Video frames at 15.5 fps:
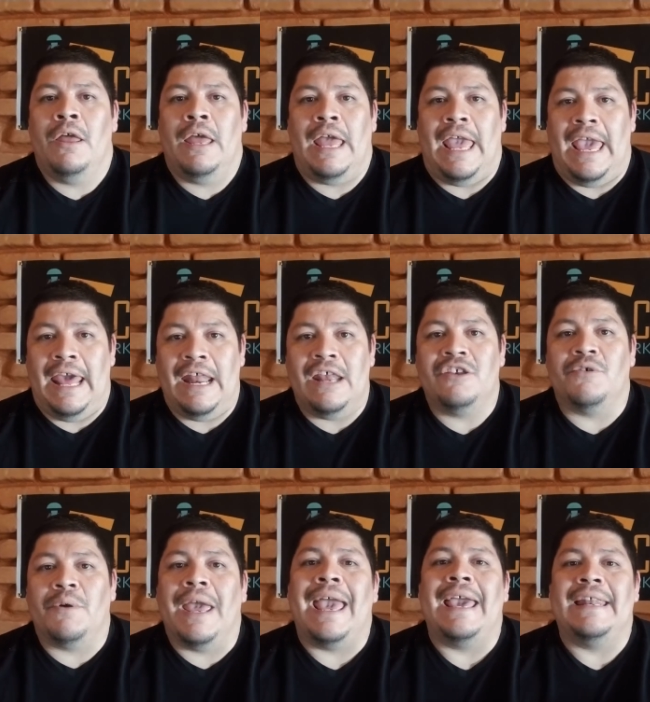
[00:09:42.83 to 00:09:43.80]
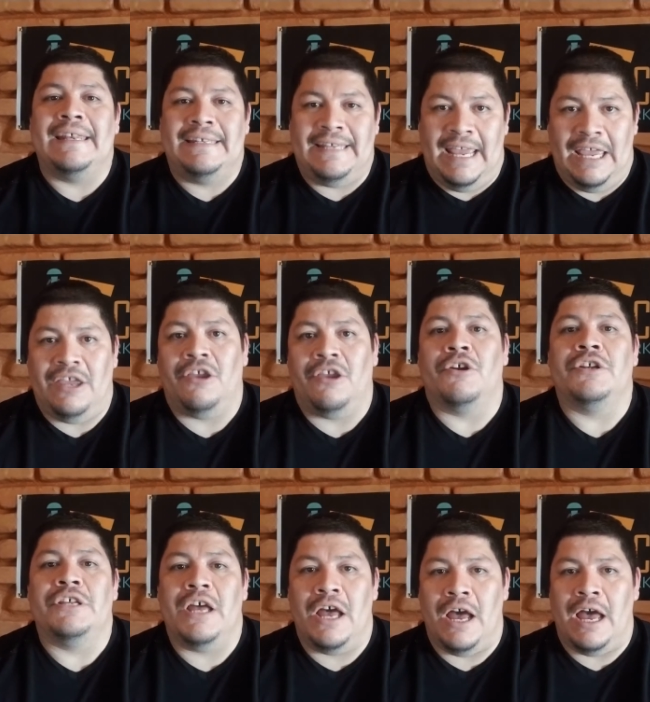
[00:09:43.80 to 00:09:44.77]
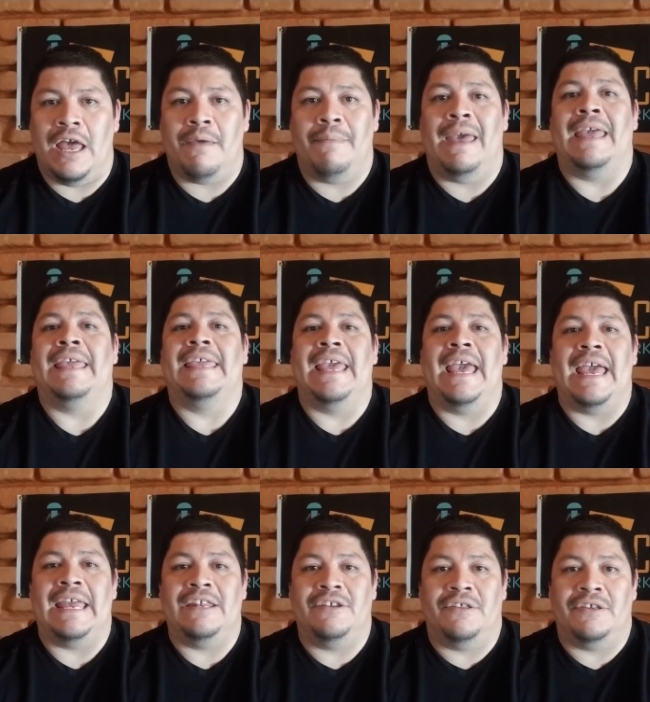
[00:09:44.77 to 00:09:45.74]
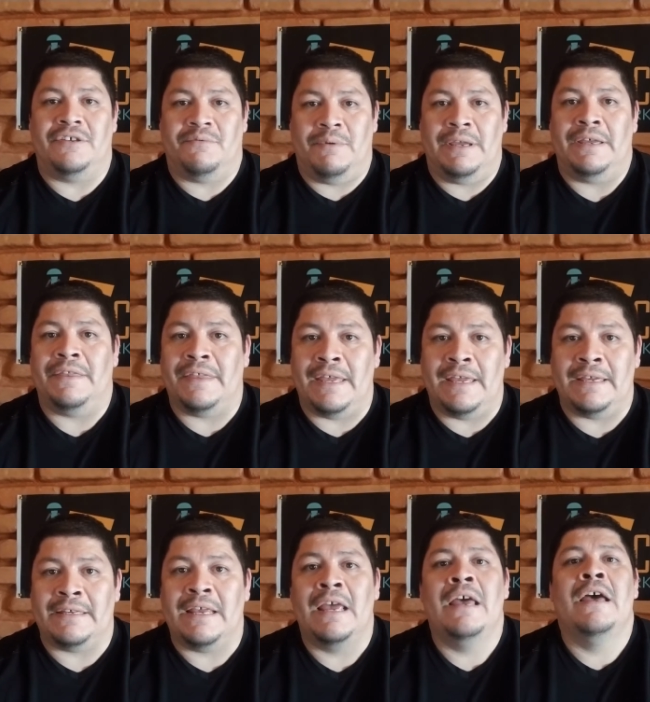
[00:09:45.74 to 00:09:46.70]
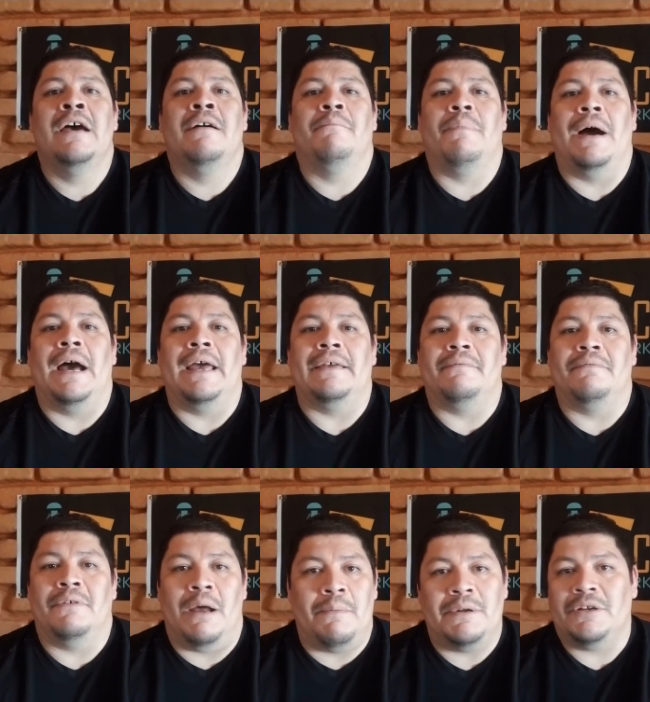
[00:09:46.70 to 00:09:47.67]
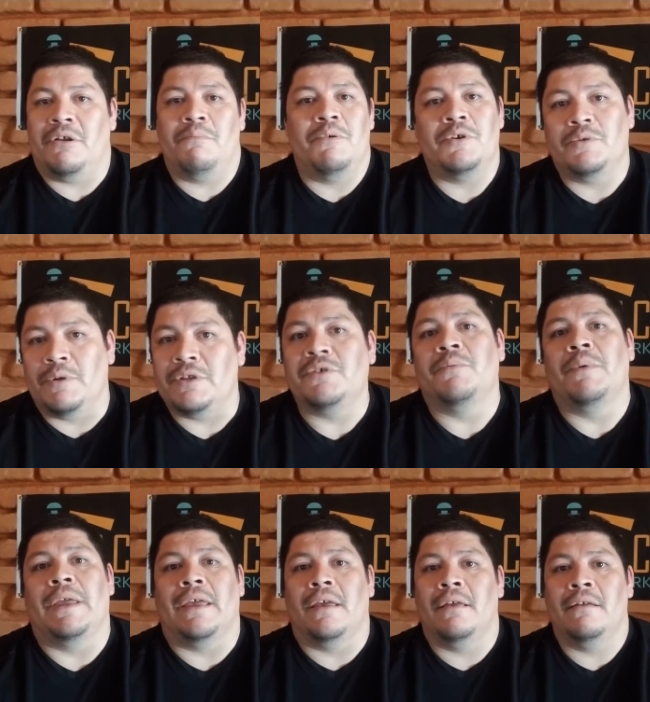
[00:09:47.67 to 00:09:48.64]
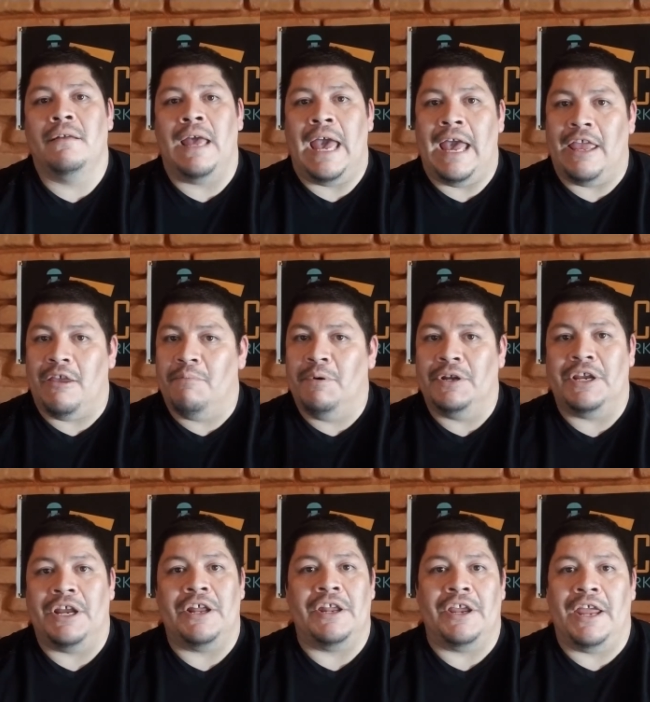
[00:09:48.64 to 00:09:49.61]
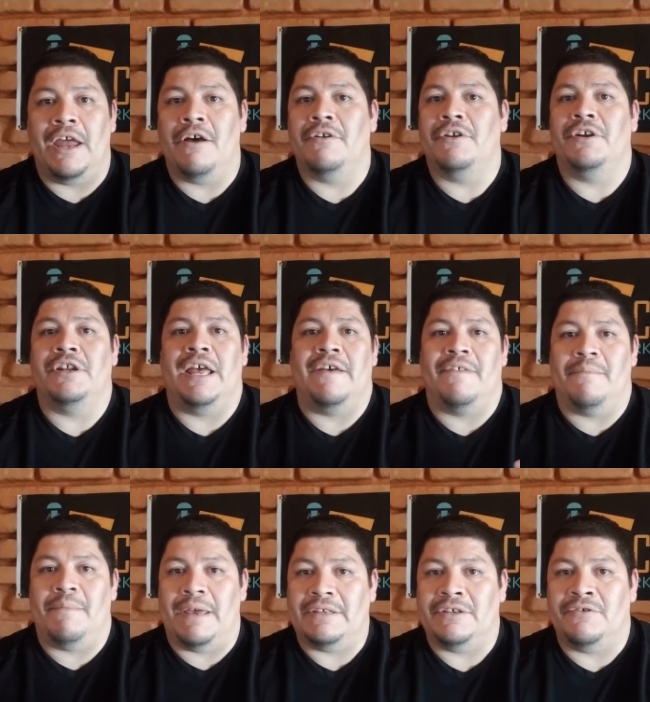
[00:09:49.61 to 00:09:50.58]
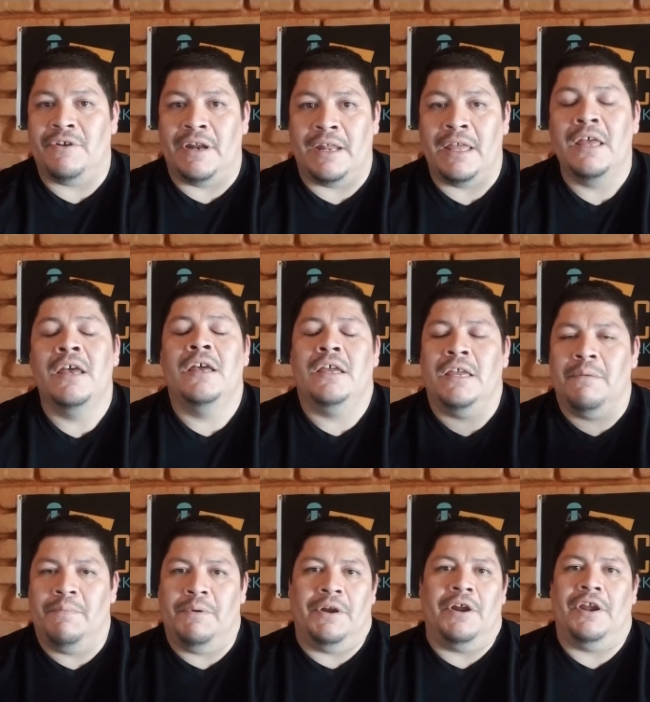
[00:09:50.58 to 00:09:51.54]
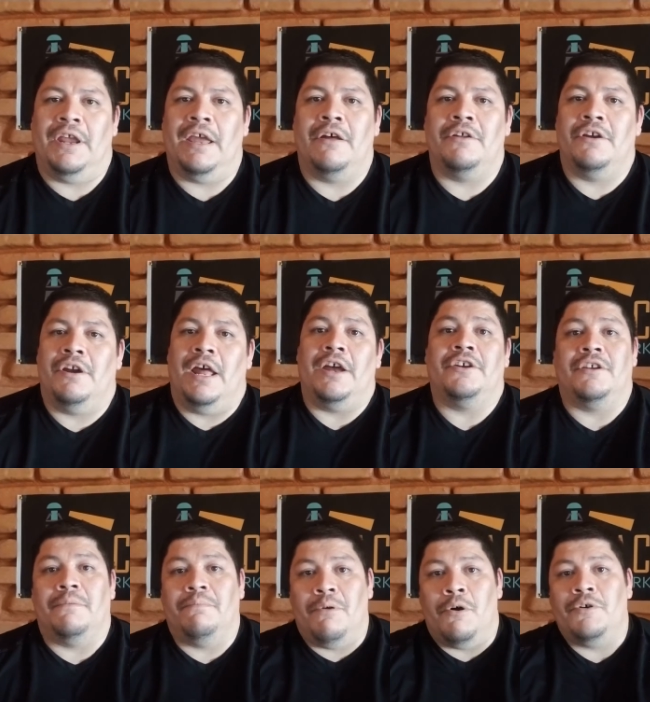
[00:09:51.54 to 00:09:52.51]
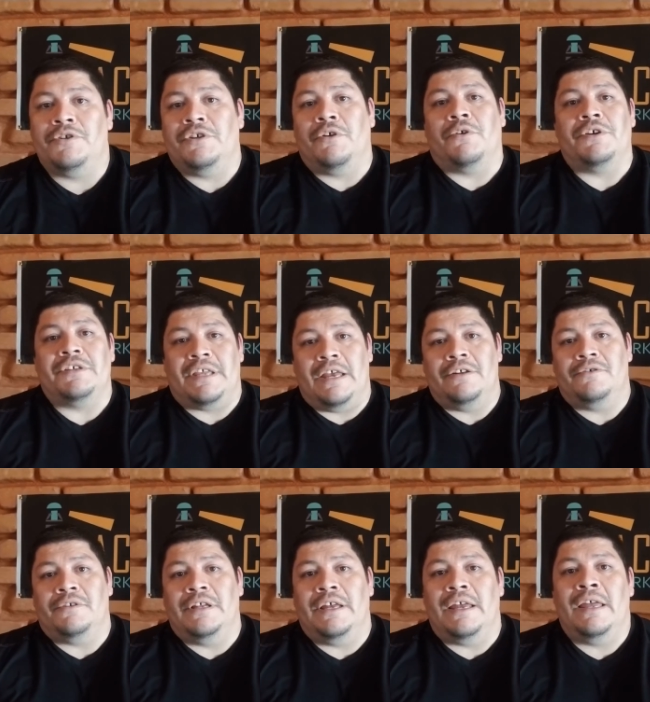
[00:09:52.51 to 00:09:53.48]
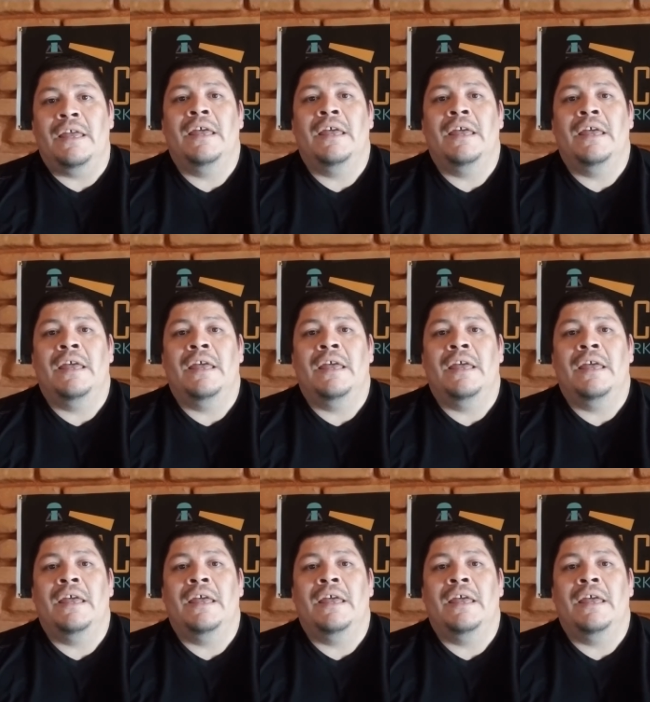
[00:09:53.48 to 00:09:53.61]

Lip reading: It is okay to take your time and get into the swing of things I'm just going to post once a week. And you put it on your calendar to have the message ready. You put it on your calendar to actually post it or schedule it.